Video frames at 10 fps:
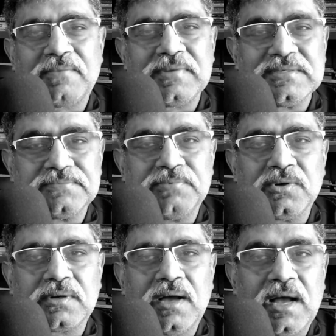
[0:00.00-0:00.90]
from his
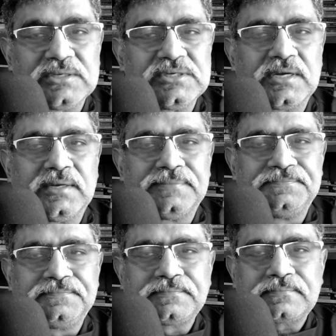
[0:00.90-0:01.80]
book Ashika,
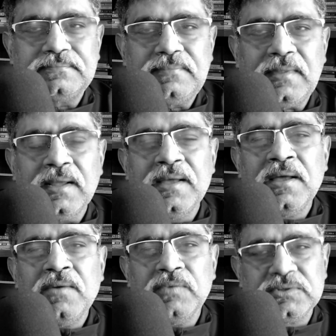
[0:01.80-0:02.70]

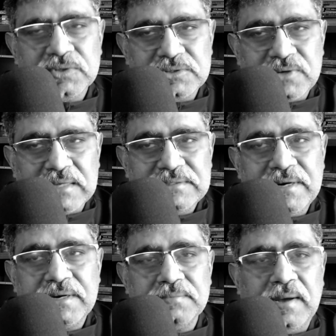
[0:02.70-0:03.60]
which was
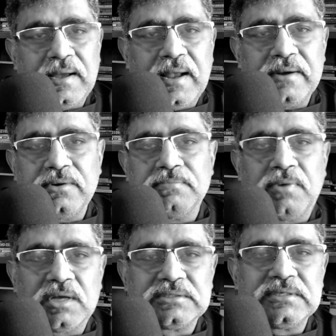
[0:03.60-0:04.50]
translated by Andrew
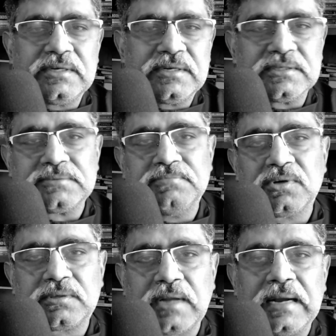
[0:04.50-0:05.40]
Boston in his
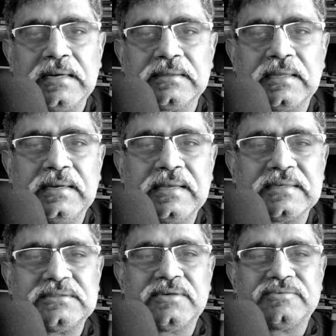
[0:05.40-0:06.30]
book titled The
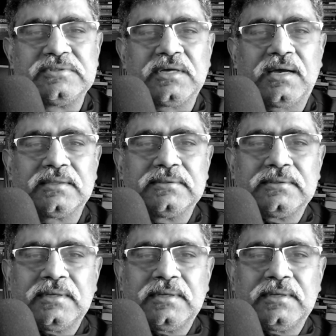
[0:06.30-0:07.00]
Legacy of Jihad.